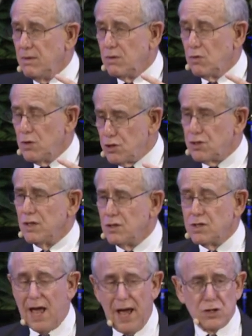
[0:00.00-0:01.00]

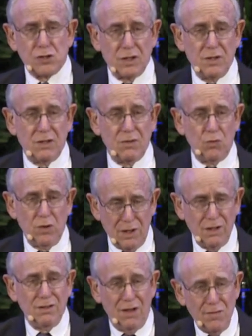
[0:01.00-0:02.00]
Christians actually
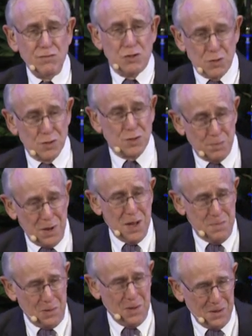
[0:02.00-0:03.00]
really love Jewish
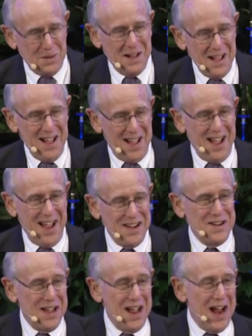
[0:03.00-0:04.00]
people
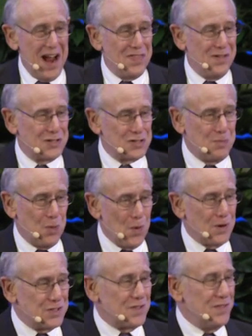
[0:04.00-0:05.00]
and they're
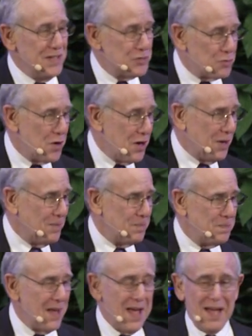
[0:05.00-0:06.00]
supporters of Israel,
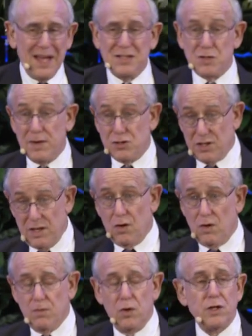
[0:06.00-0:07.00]
especially here
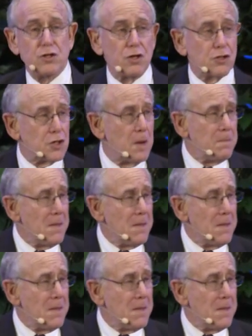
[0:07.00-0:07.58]
at Moody Church.